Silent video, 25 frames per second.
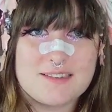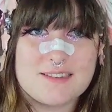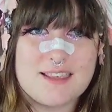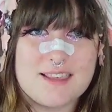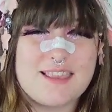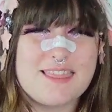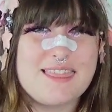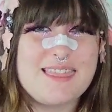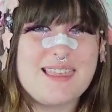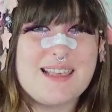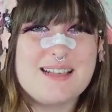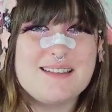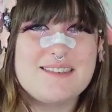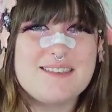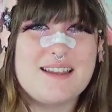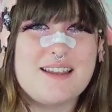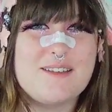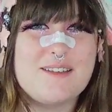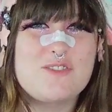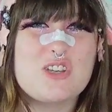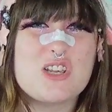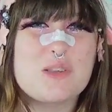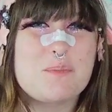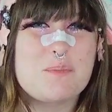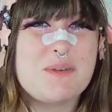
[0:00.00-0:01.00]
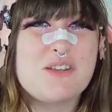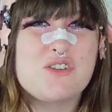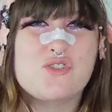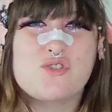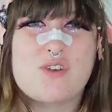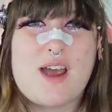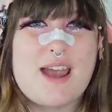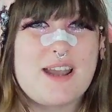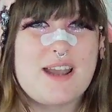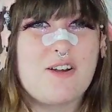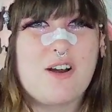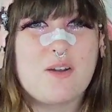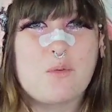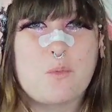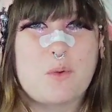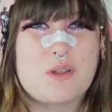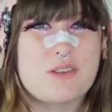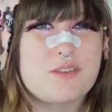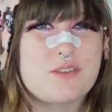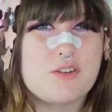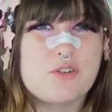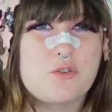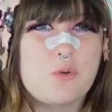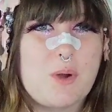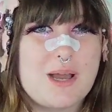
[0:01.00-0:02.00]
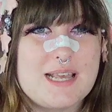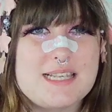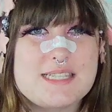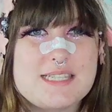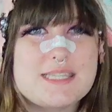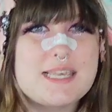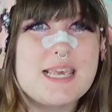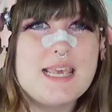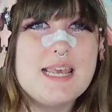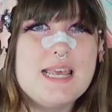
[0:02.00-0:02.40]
and things that have just been tried on once or twice.